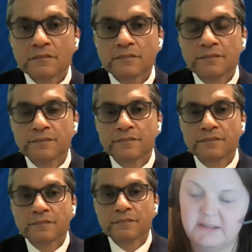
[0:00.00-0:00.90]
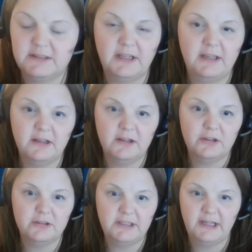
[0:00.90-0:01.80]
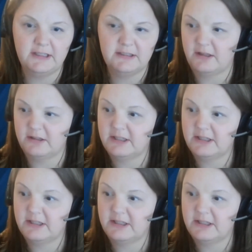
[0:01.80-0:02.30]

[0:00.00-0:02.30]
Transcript: So Brittany is saying that her TSH